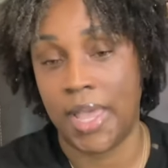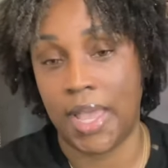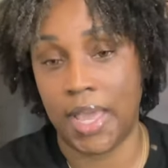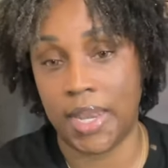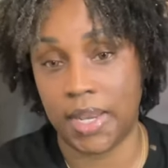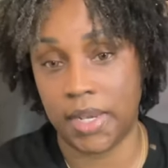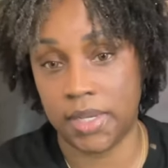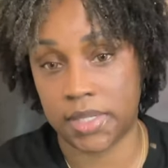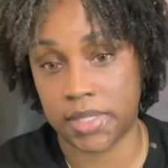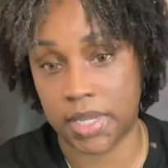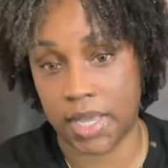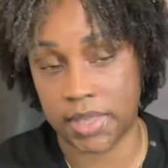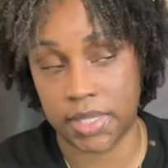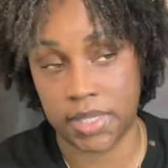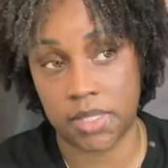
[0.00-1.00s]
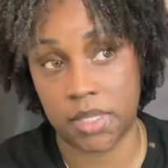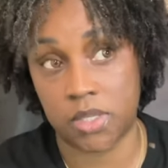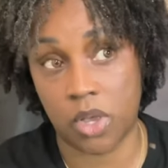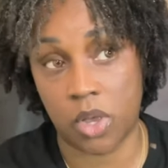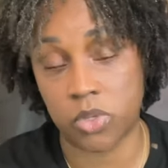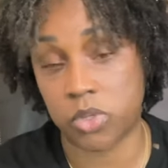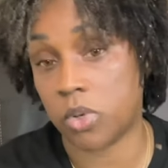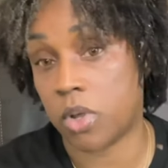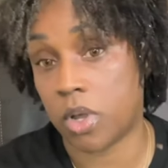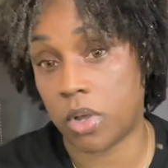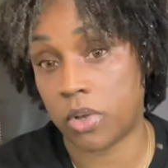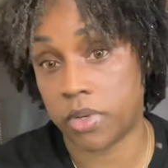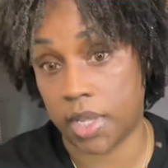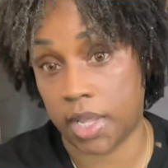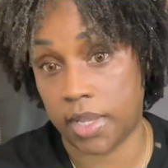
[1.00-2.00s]
And it looks like this. It's also
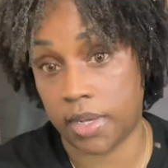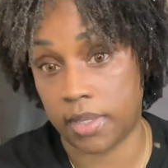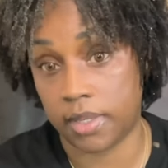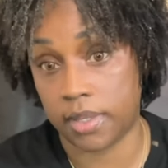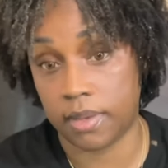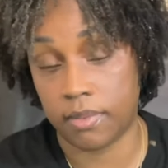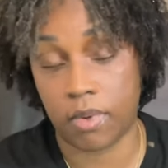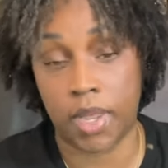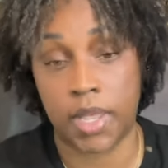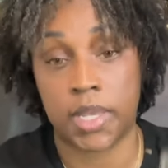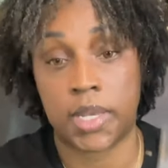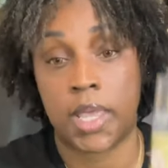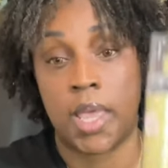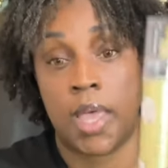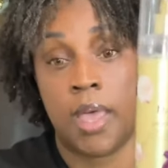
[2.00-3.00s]
called Dyla, right?